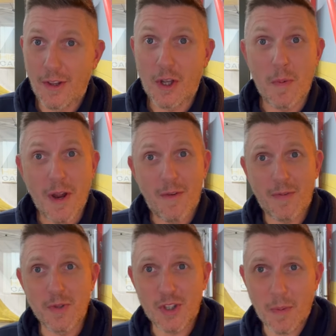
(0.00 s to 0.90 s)
They're coming over
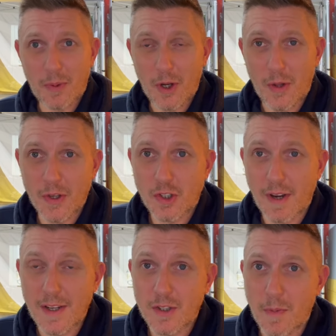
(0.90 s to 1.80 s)
from Stockport on the
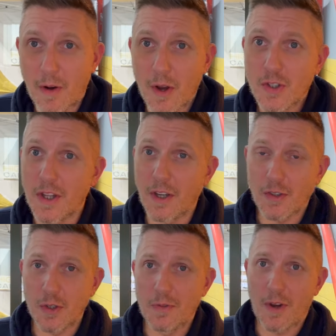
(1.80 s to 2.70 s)
train tomorrow, so they're
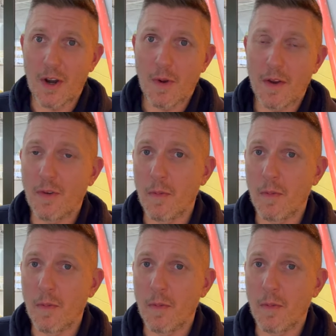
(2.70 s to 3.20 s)
not too far away from